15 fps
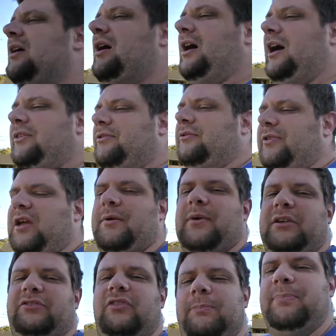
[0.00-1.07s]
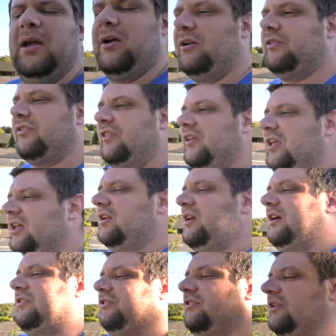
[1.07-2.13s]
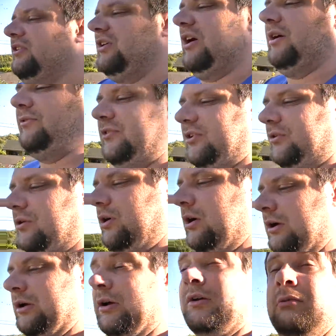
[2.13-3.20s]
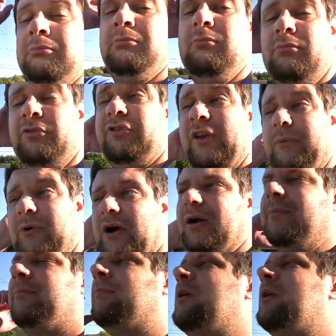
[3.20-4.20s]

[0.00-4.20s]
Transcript: either they arrested the parents and the kid got sent off to somewhere,